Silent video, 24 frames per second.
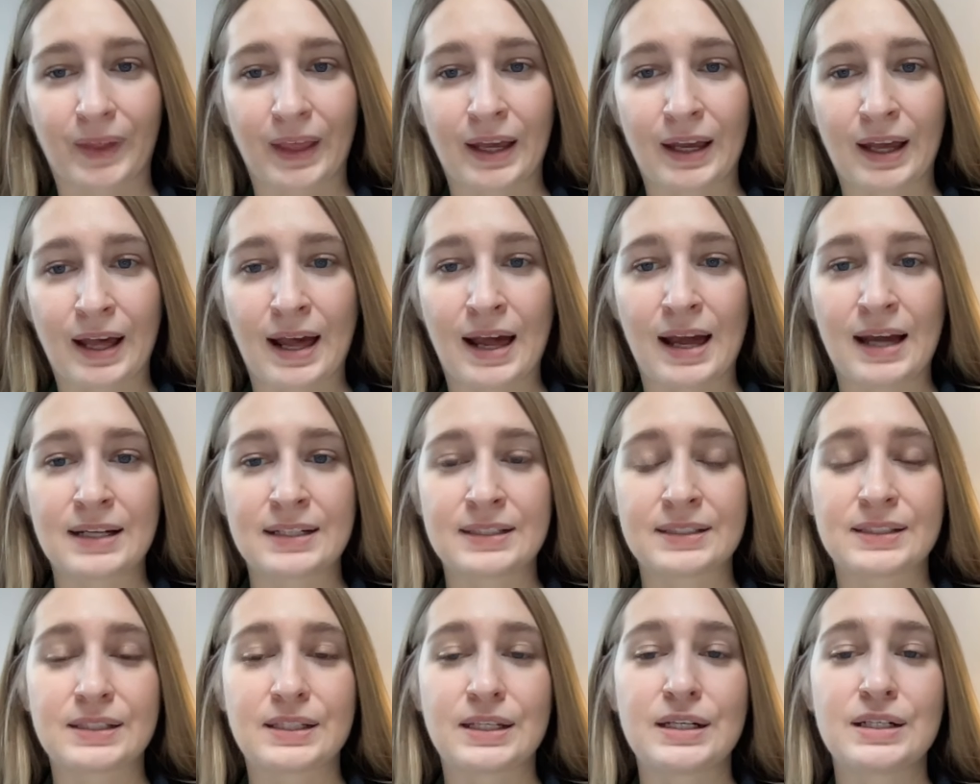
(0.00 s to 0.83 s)

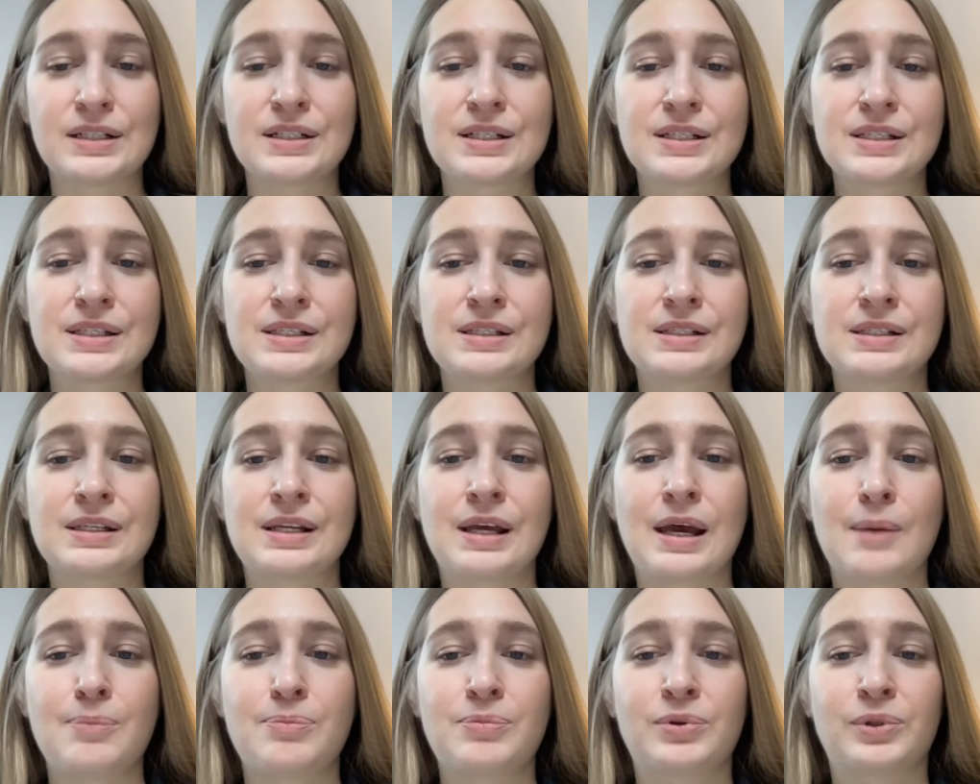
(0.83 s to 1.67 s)
There's an
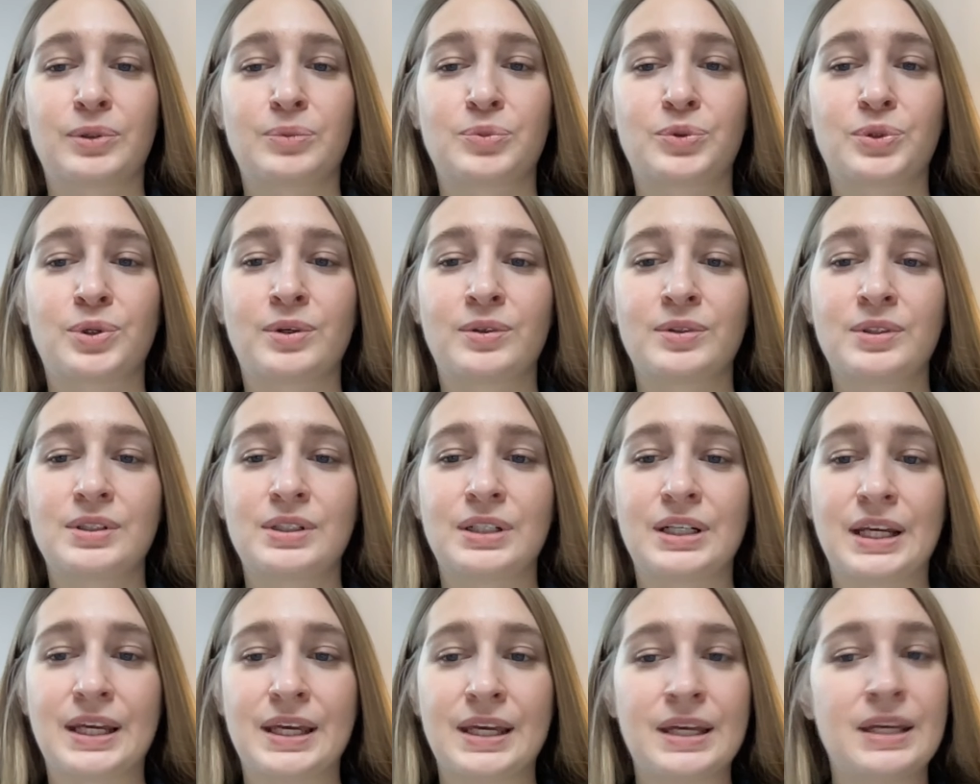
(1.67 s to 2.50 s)
upper
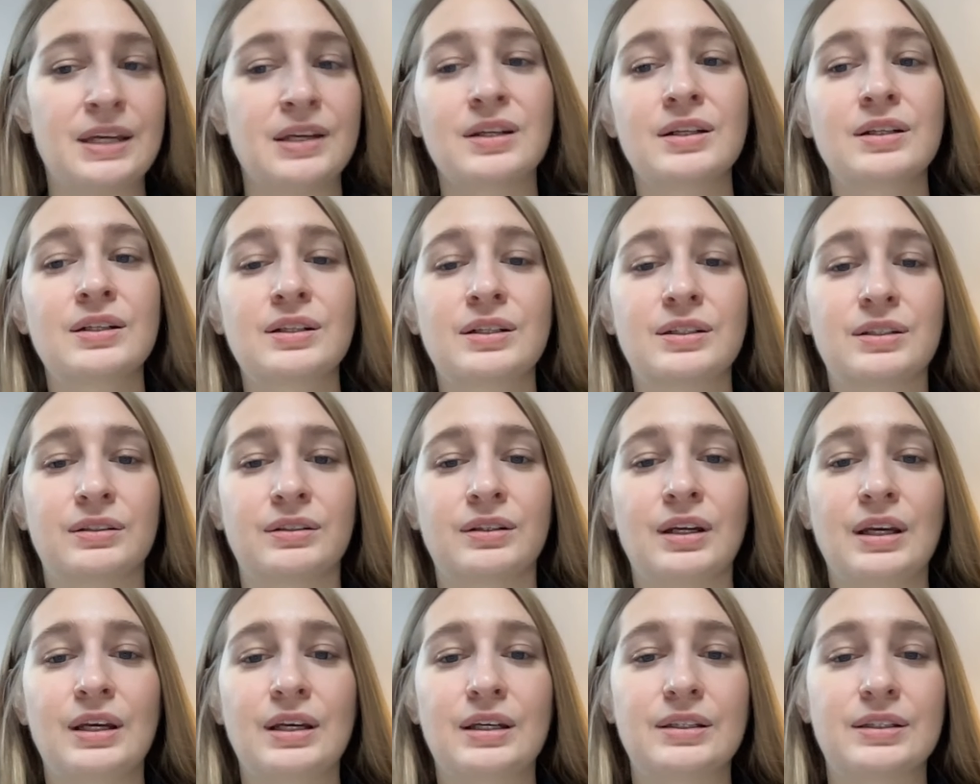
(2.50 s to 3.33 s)
boundary here,
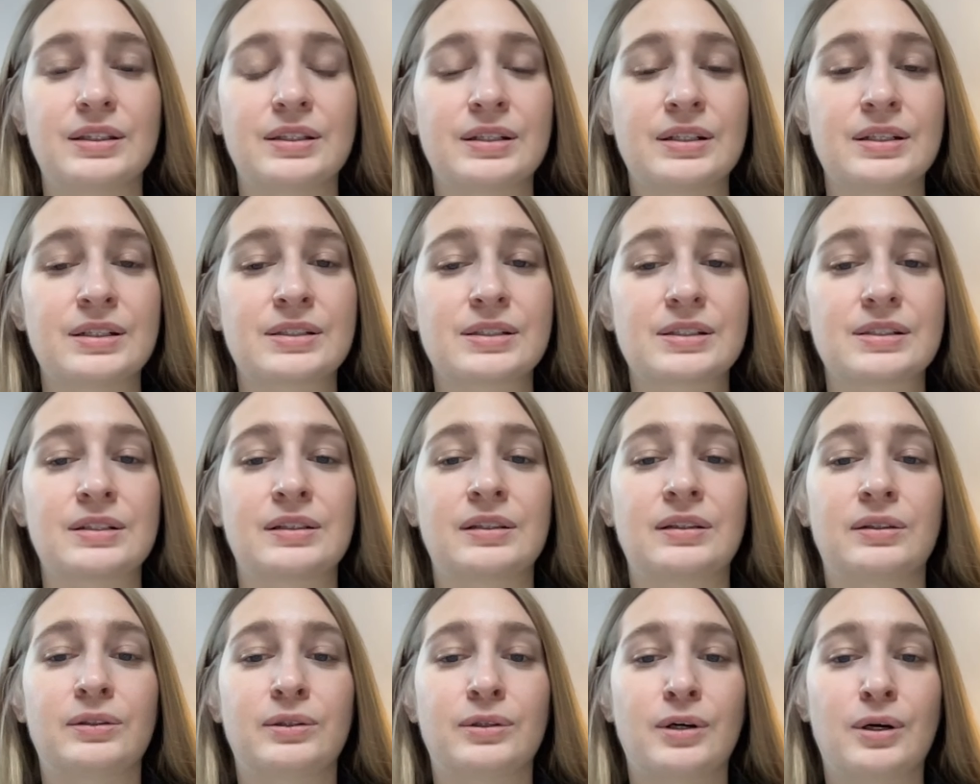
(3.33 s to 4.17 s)
there's a
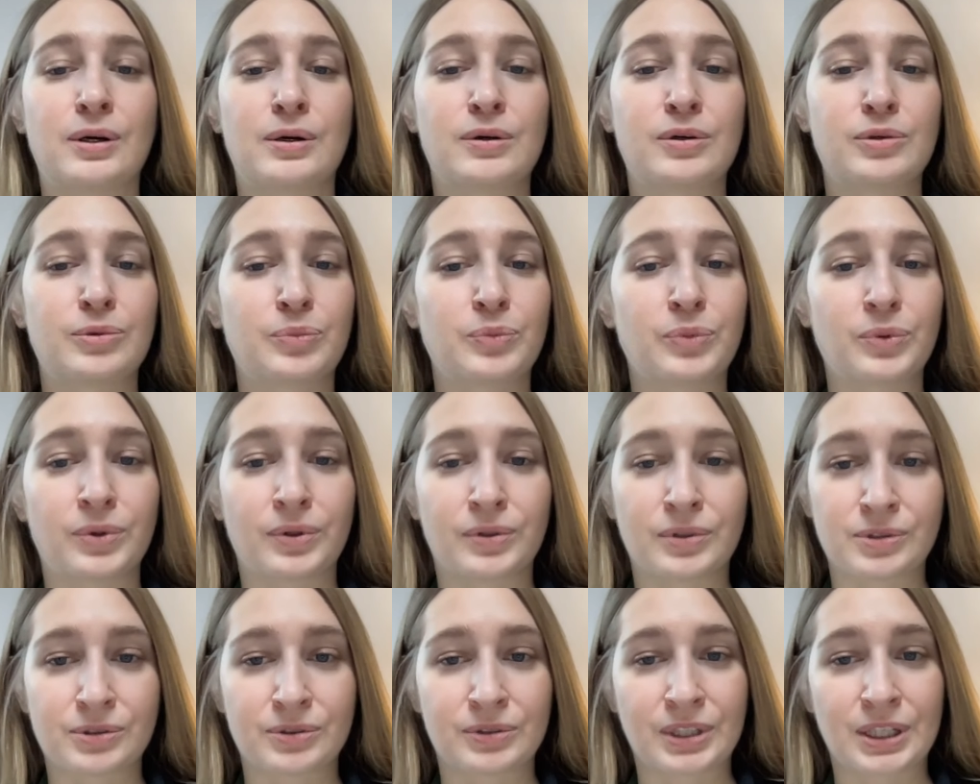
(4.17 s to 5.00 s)
lower
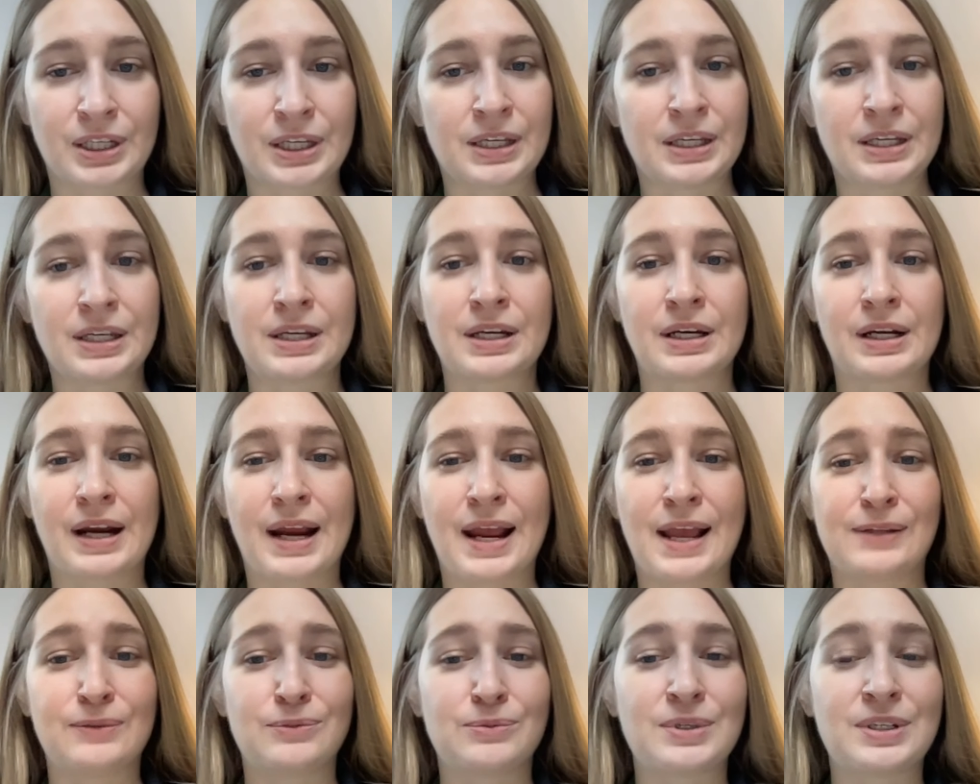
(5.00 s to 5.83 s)
boundary here,
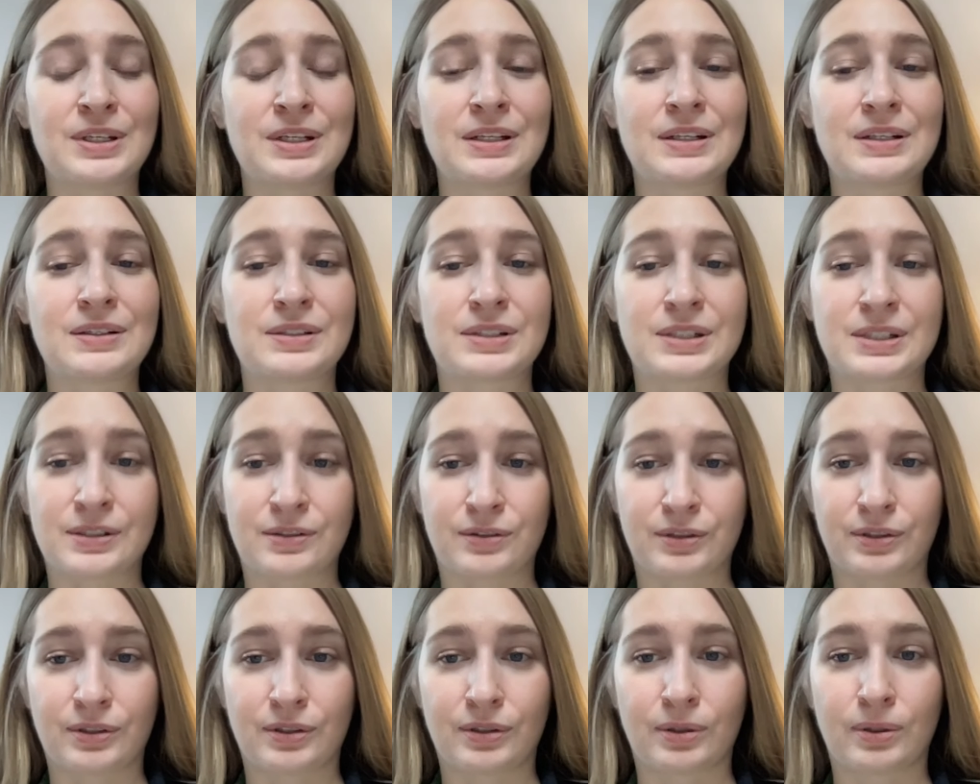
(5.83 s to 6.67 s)
and we need a
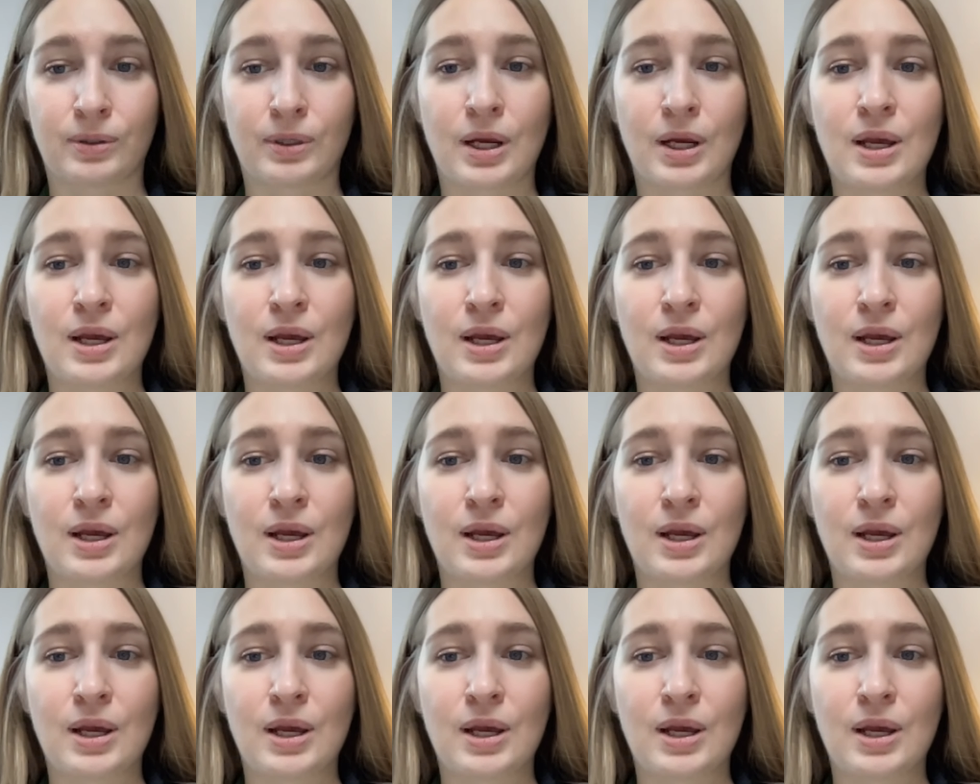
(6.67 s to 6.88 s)
center.